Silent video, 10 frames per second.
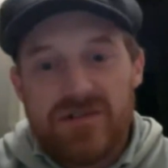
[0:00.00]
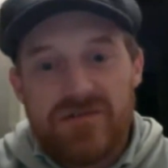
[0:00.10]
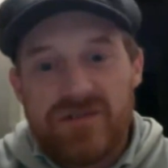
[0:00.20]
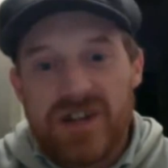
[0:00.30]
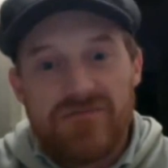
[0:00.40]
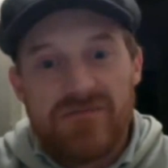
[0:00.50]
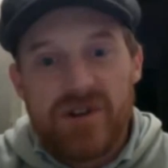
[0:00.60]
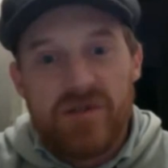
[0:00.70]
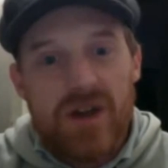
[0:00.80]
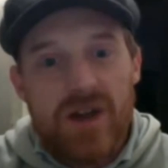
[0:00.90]

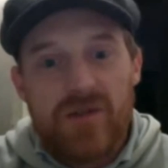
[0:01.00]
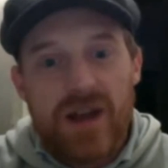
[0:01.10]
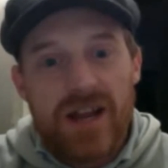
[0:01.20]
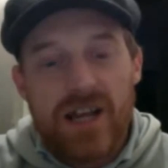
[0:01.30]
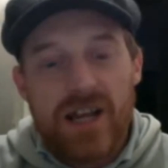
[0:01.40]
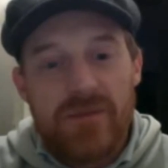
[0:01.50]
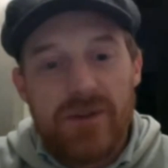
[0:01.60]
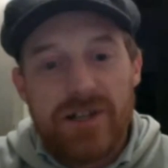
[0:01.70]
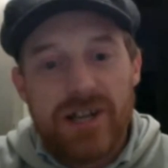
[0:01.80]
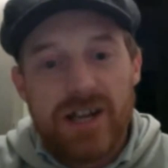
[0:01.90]

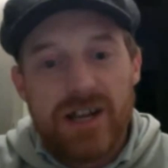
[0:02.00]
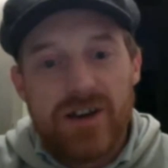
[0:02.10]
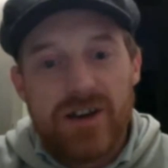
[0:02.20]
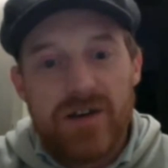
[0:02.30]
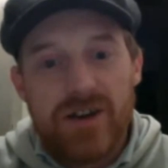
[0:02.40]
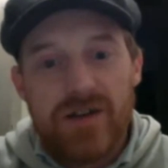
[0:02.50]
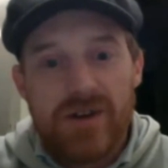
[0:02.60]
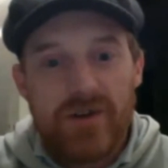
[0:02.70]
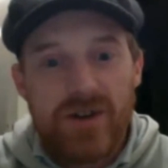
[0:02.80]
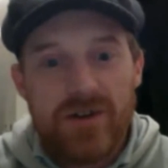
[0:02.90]
emails saying,
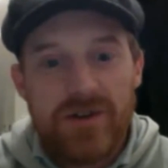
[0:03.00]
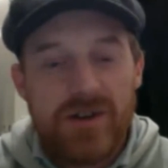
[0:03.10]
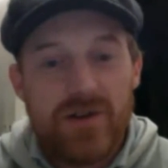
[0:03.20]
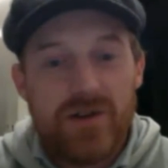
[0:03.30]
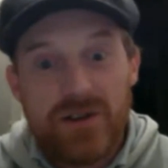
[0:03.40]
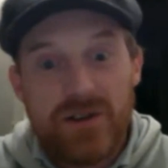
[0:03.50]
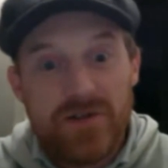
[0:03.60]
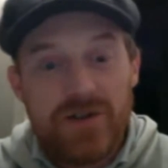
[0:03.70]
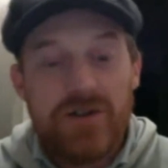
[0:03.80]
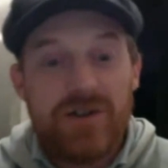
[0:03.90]

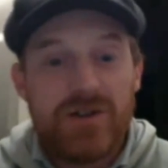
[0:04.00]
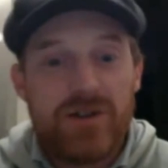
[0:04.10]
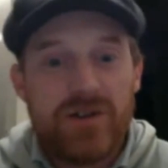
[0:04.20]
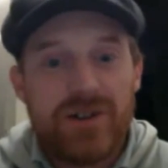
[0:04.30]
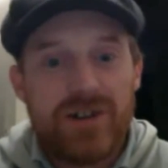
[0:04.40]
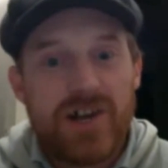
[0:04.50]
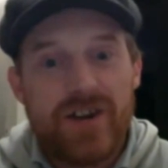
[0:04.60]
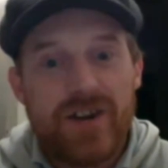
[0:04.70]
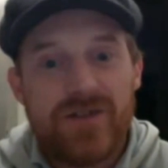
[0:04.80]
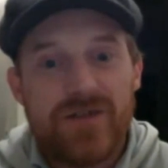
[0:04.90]
you're doing this Higher
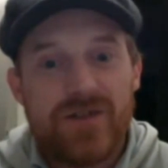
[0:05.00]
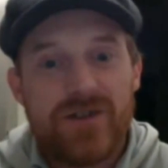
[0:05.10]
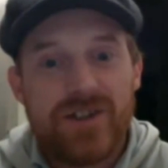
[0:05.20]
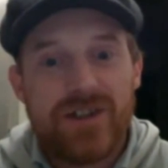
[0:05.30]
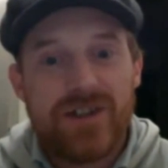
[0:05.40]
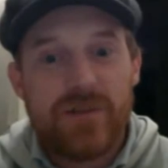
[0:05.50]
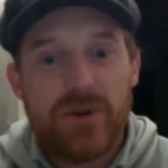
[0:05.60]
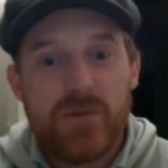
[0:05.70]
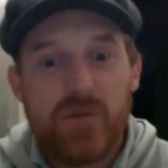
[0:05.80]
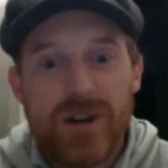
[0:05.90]
Ed Revolution thing, but
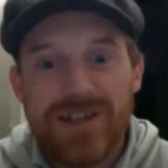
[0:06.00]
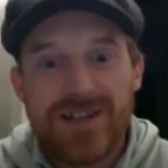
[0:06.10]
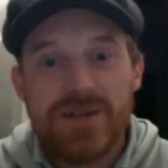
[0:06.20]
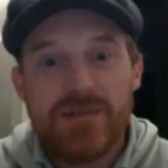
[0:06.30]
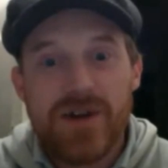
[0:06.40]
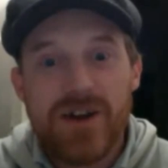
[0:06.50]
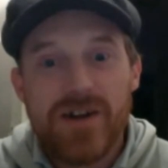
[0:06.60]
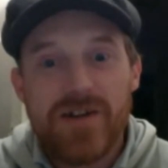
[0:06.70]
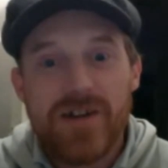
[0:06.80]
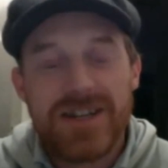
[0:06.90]
what is this
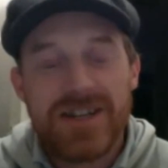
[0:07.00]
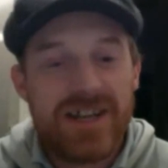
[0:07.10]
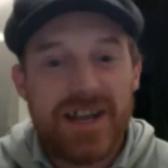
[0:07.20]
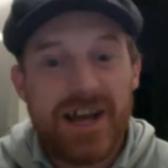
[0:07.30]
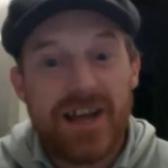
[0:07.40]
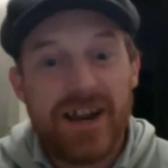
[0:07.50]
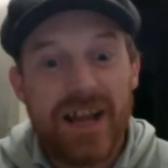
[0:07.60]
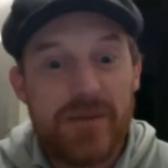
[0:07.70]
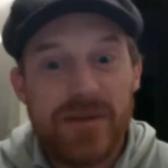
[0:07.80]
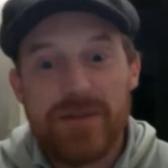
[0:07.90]
Oplerno that I
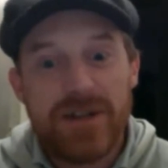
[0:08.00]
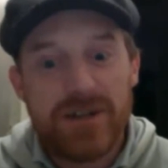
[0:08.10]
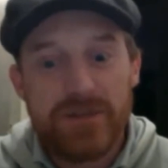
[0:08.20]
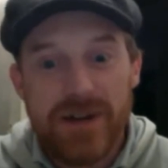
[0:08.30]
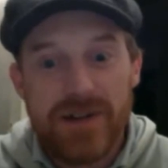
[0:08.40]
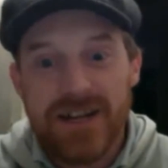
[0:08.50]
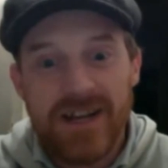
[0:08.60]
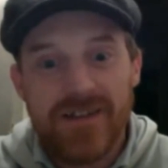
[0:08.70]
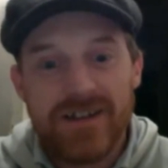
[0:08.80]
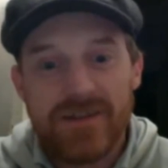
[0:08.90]
get emails about, and I get
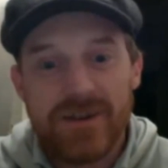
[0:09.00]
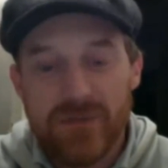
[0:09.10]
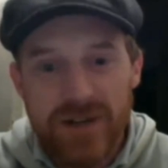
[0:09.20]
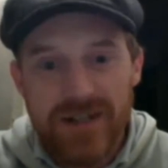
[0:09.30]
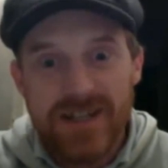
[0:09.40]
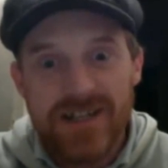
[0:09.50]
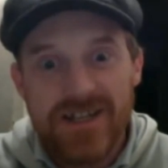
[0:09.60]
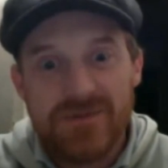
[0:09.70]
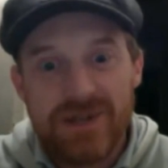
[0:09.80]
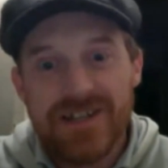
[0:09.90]
things about? What is this?
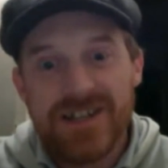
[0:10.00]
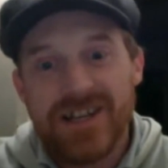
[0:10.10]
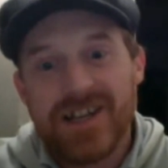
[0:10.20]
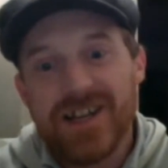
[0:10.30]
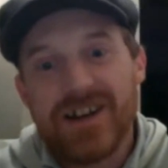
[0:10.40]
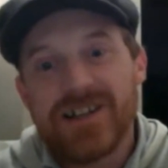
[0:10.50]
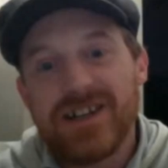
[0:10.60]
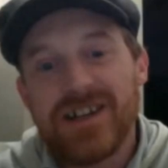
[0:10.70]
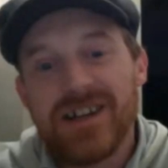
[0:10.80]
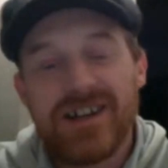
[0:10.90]
What is this that you're actually?